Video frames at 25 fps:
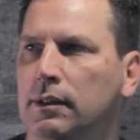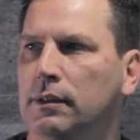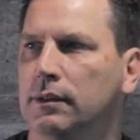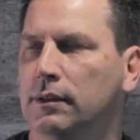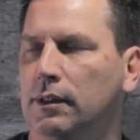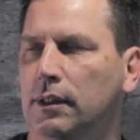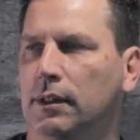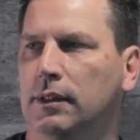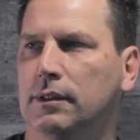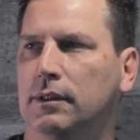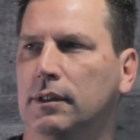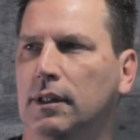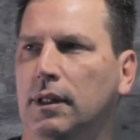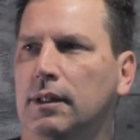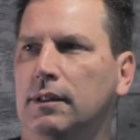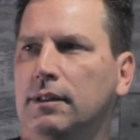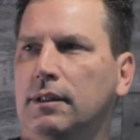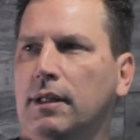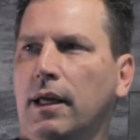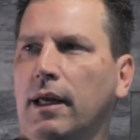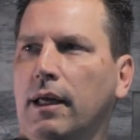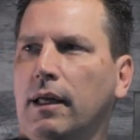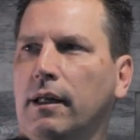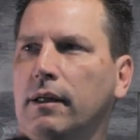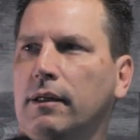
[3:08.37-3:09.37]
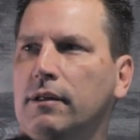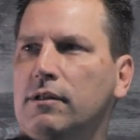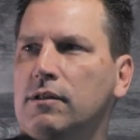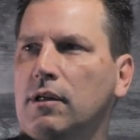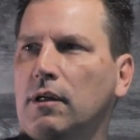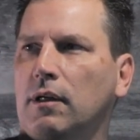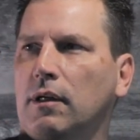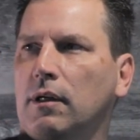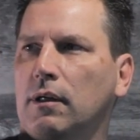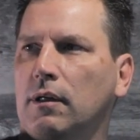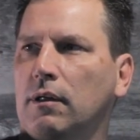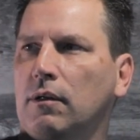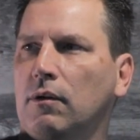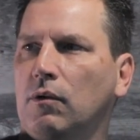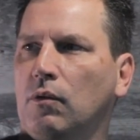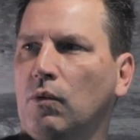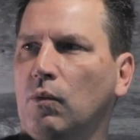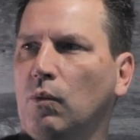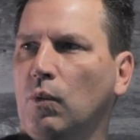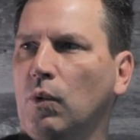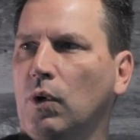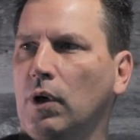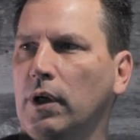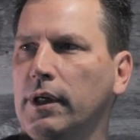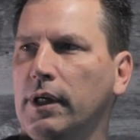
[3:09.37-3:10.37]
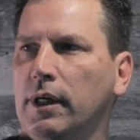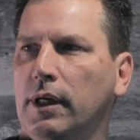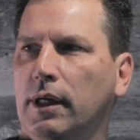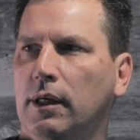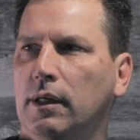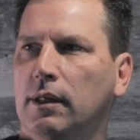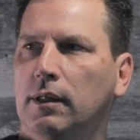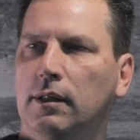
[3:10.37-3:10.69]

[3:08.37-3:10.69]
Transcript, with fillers: So it's not a ten, it's a one.